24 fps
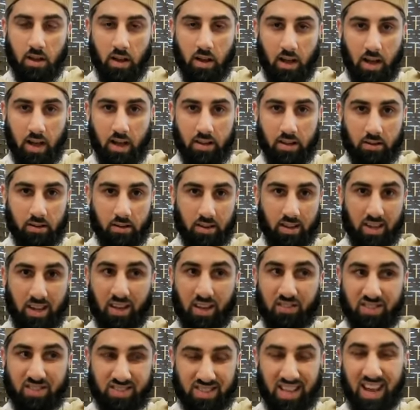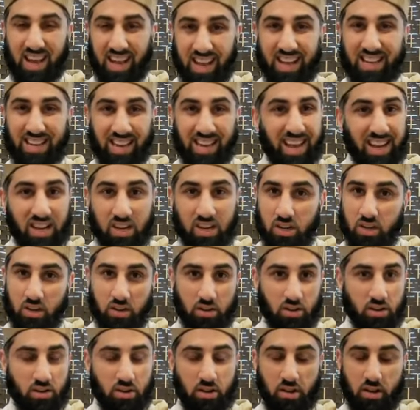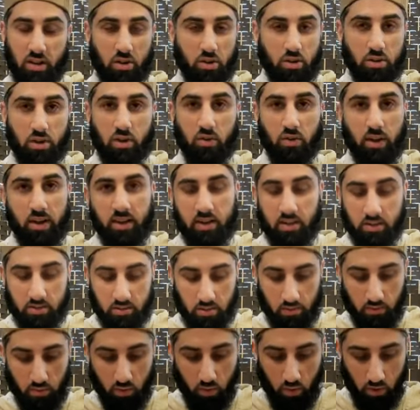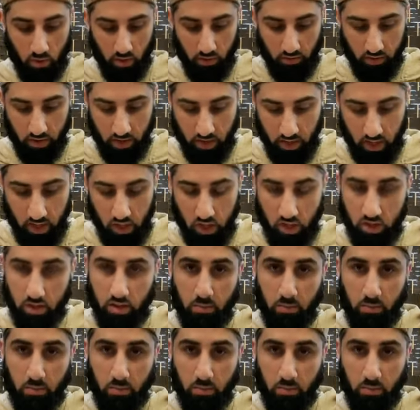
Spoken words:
and gives us that connection to the greatest of all of creation,